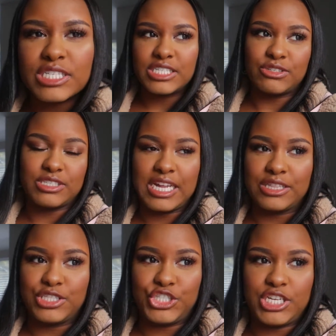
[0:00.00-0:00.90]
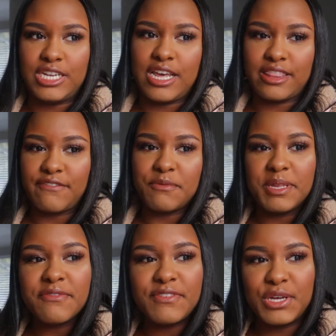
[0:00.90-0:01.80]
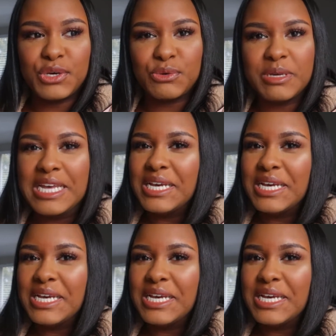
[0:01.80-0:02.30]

because there's like legit nothing for me to film,